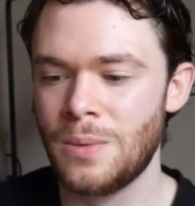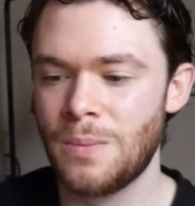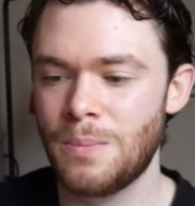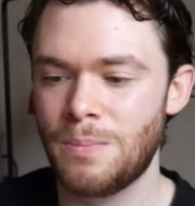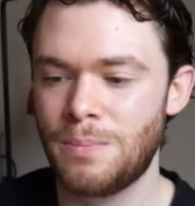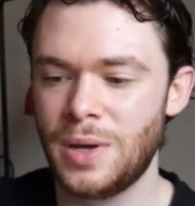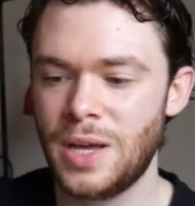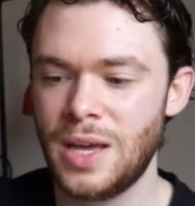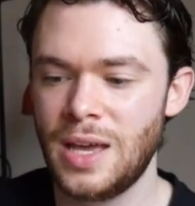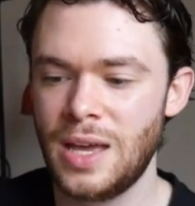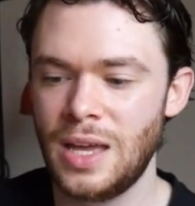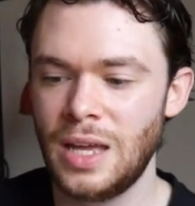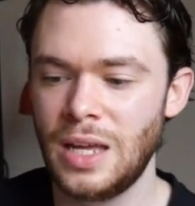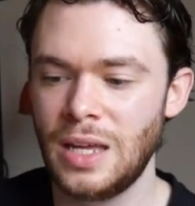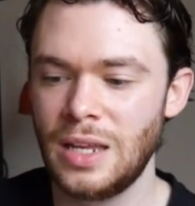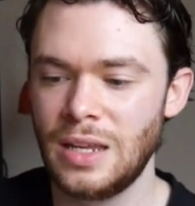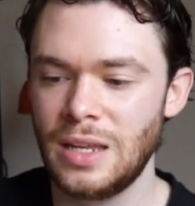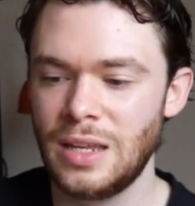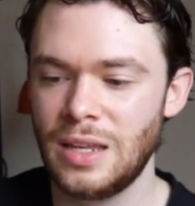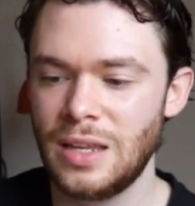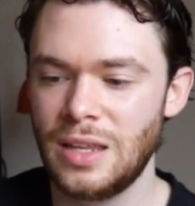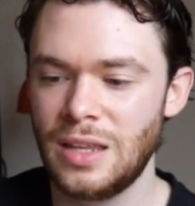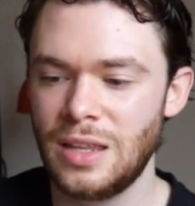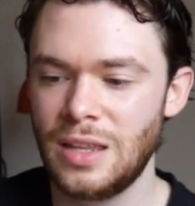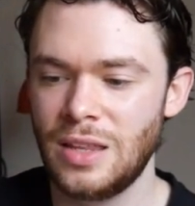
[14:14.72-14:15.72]
but
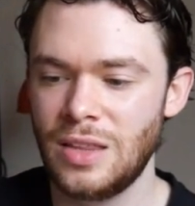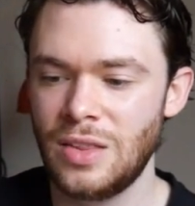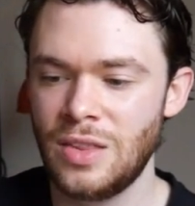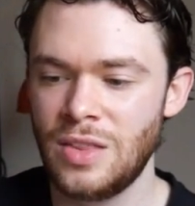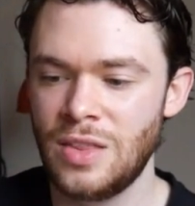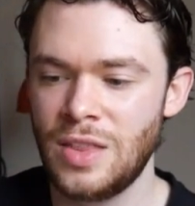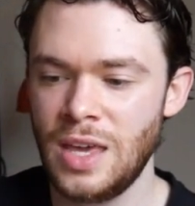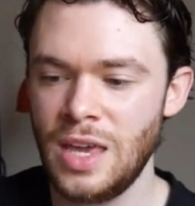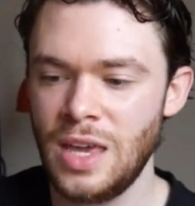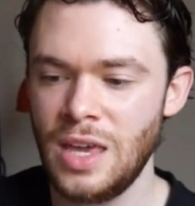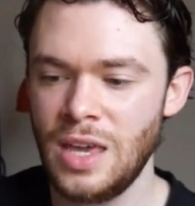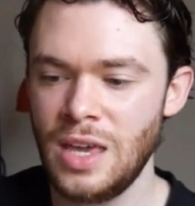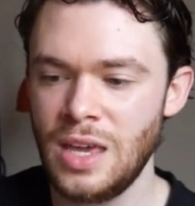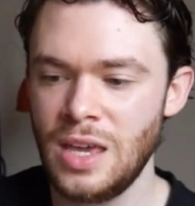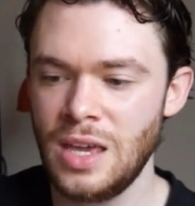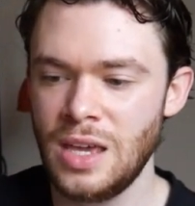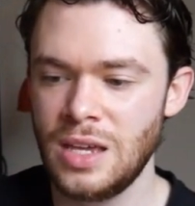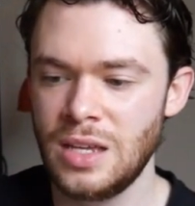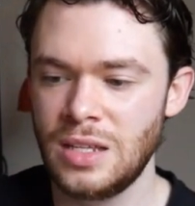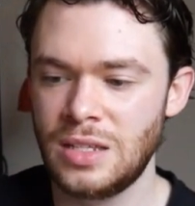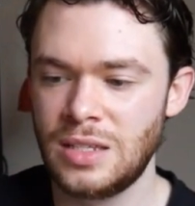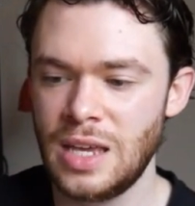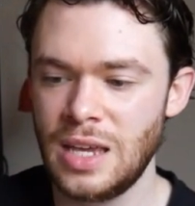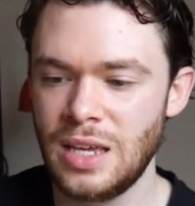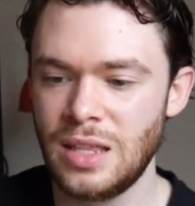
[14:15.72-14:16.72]

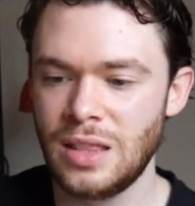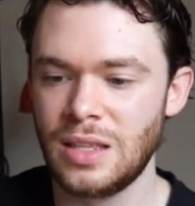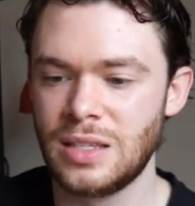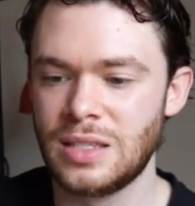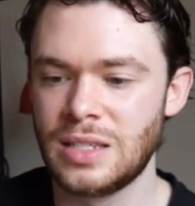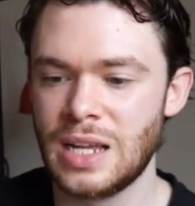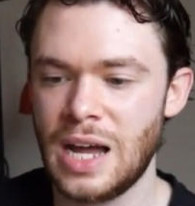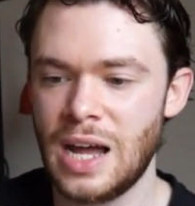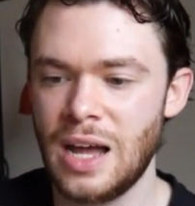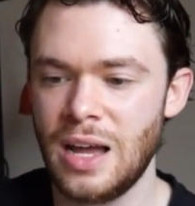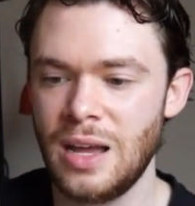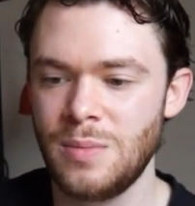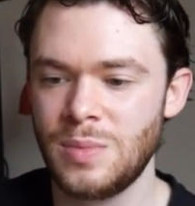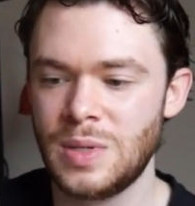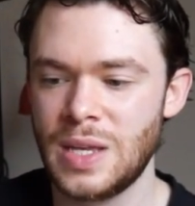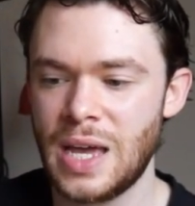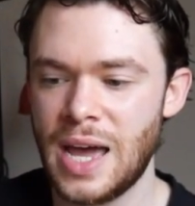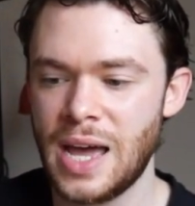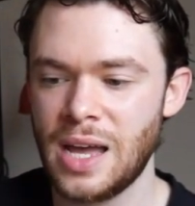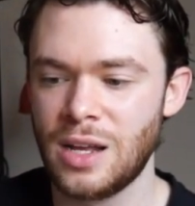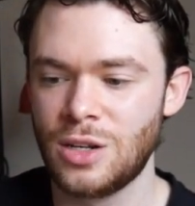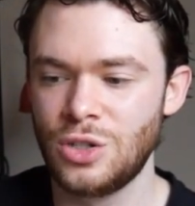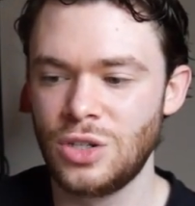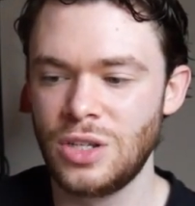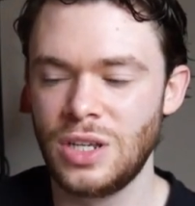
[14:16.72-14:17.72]
they take the time to
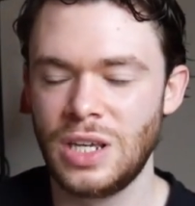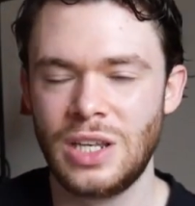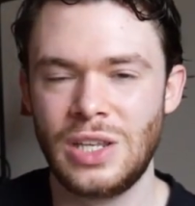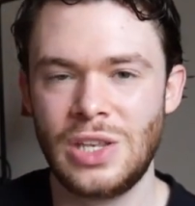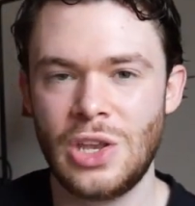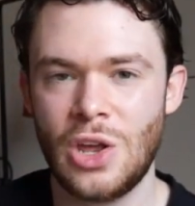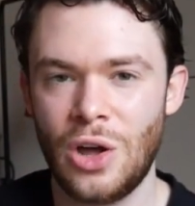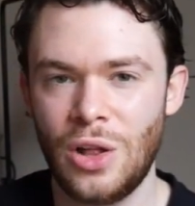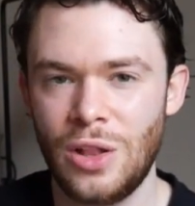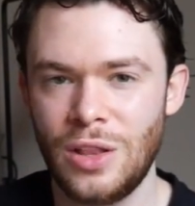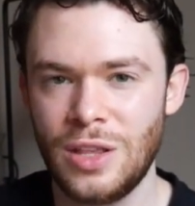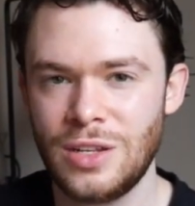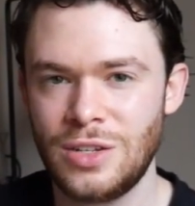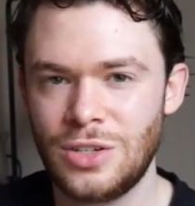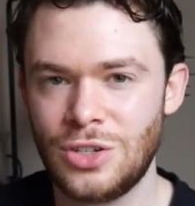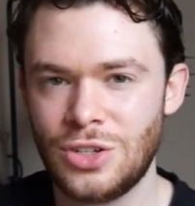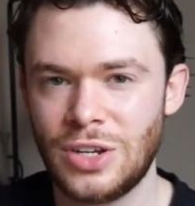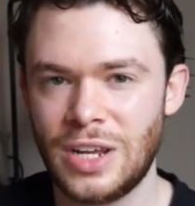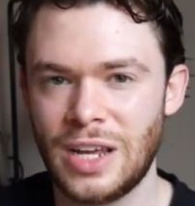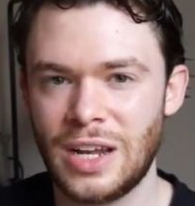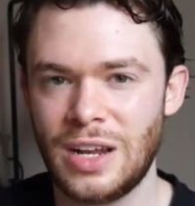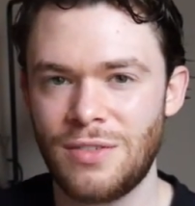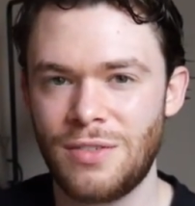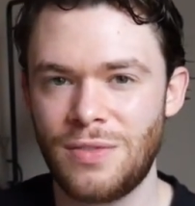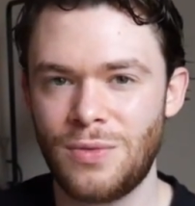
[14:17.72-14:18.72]
actually acknowledge
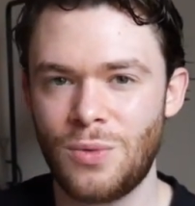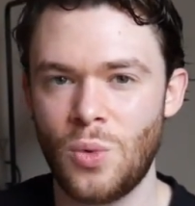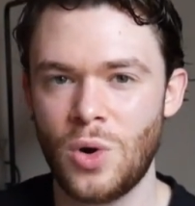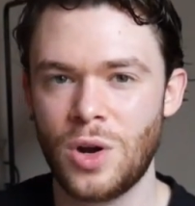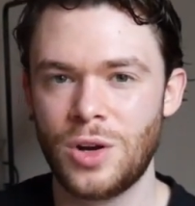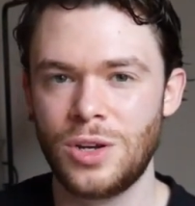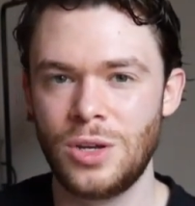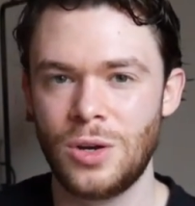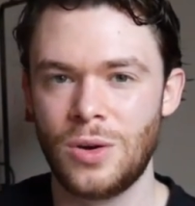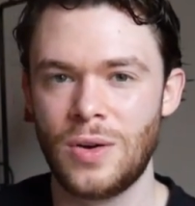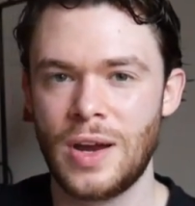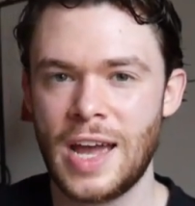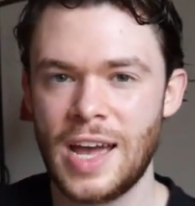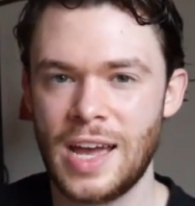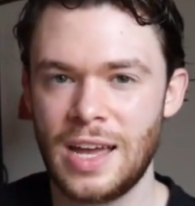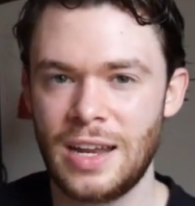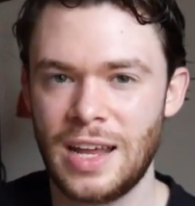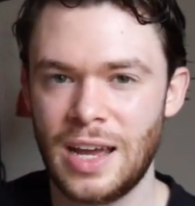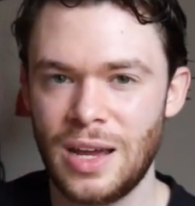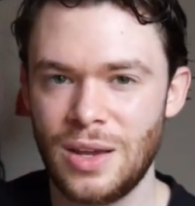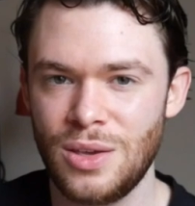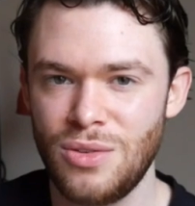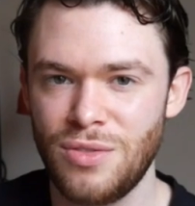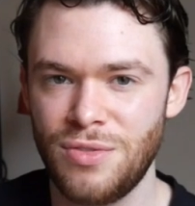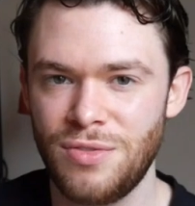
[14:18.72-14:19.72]
kind of where you're at and
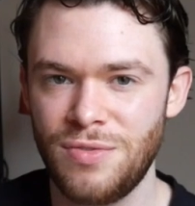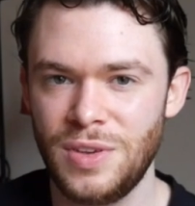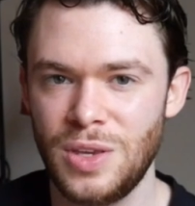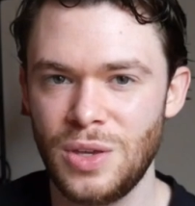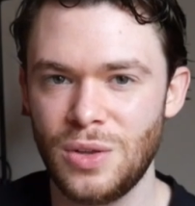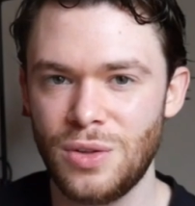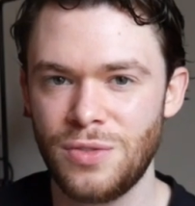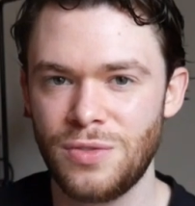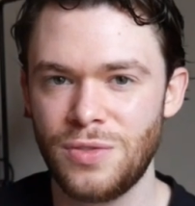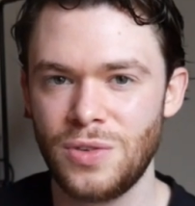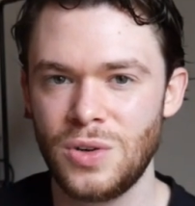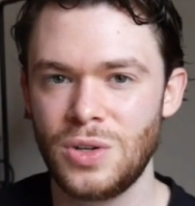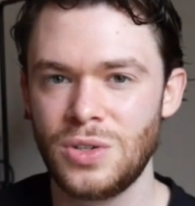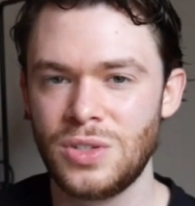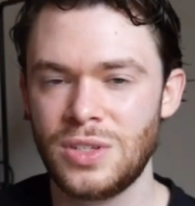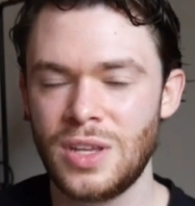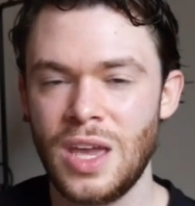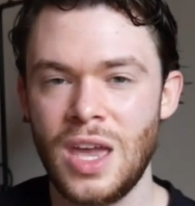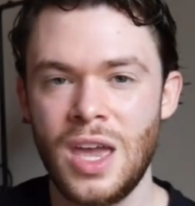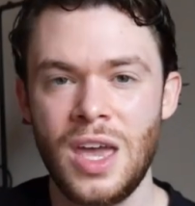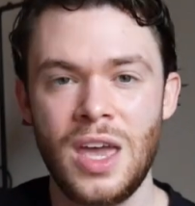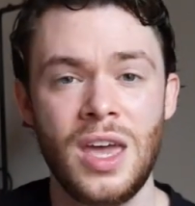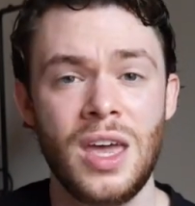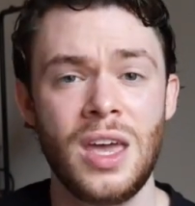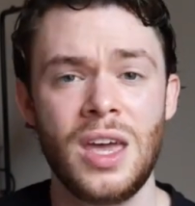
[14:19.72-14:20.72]
how you feel first
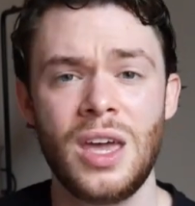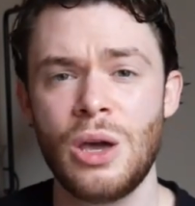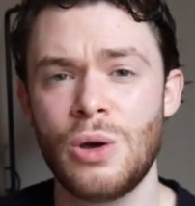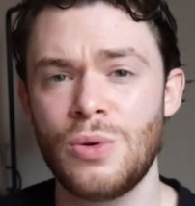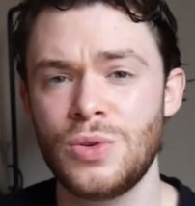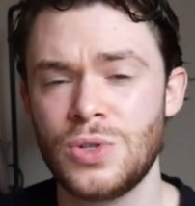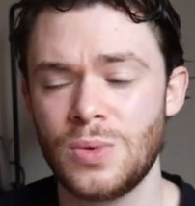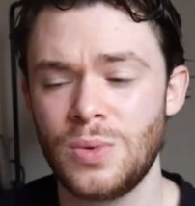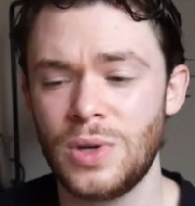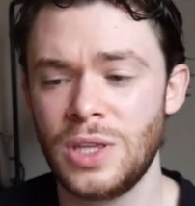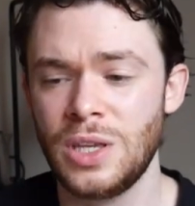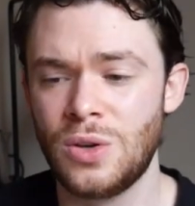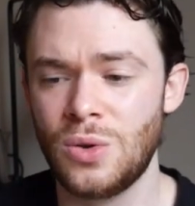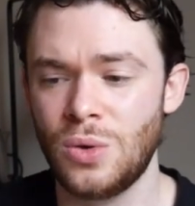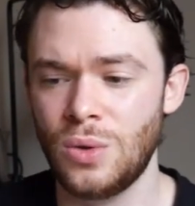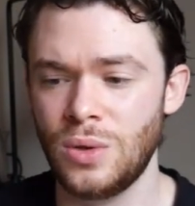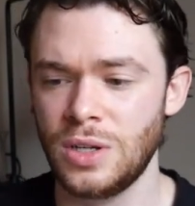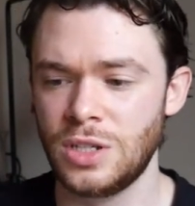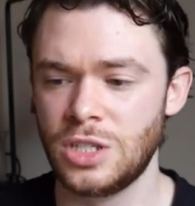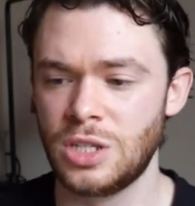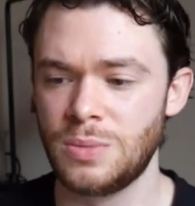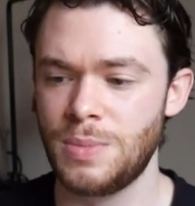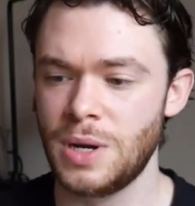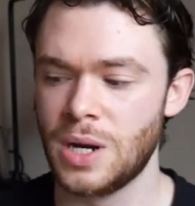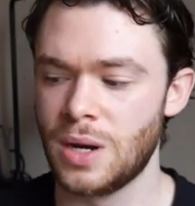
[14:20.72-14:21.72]
it was a really cool
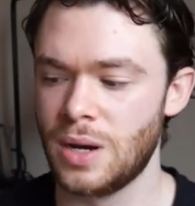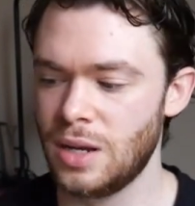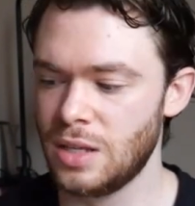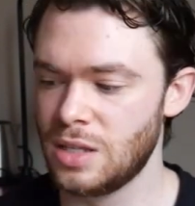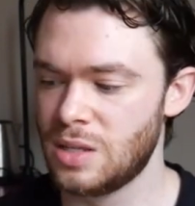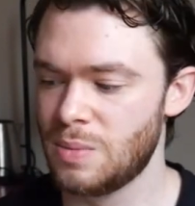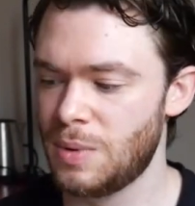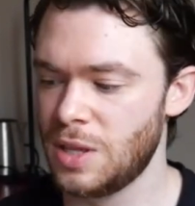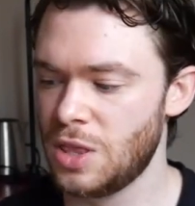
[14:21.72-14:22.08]
experience.